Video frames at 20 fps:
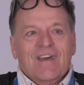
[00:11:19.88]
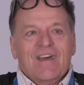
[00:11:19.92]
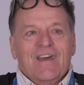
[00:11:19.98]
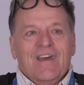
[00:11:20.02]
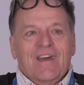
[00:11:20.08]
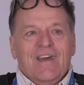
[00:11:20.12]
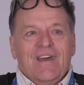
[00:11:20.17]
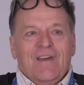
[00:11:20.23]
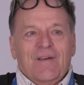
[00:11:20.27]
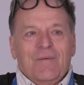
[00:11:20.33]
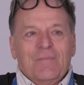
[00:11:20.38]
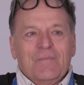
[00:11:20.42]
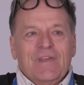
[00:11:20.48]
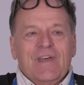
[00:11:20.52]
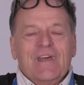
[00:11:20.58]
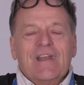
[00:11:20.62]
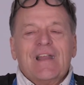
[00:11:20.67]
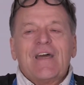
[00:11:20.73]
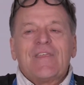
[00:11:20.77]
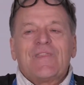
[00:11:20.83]
And
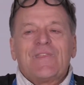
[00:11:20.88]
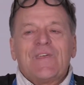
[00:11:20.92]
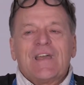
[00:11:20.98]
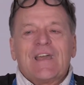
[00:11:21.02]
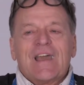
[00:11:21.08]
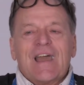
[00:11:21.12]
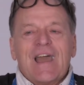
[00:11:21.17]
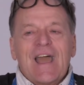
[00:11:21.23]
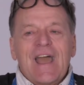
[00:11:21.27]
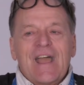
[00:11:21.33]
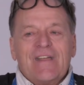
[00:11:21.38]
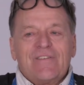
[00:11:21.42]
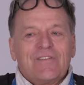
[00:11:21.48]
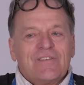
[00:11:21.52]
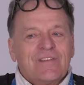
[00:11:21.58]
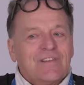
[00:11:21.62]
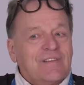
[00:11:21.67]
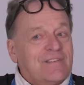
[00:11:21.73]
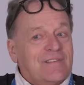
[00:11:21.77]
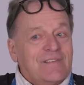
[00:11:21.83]
I think
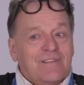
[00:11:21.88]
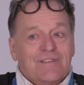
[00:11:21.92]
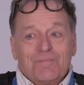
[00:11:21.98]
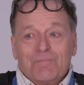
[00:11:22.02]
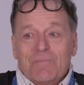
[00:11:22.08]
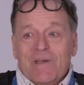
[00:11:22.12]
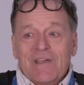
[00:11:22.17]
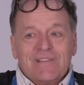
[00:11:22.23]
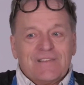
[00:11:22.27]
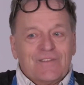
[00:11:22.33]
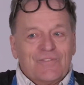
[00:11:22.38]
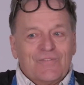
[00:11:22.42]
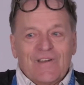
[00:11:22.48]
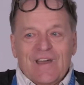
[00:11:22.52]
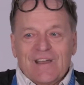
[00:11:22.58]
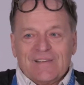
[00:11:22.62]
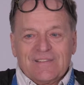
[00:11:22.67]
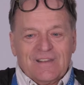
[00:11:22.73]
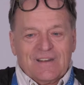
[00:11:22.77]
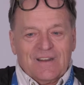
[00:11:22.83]
actually, despite the
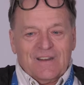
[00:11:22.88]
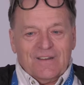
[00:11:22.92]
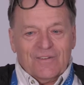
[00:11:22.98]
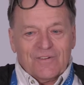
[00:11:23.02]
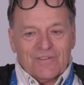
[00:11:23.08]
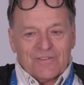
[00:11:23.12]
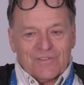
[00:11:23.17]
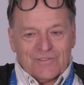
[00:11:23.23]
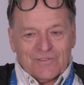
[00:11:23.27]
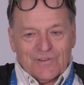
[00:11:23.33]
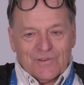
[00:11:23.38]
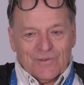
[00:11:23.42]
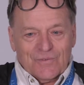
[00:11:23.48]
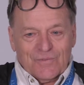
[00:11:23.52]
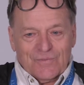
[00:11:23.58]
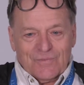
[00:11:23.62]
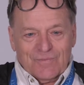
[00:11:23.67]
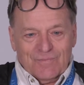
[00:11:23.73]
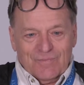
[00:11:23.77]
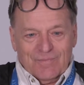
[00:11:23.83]
fact that it looks sort
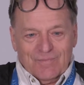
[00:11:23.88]
of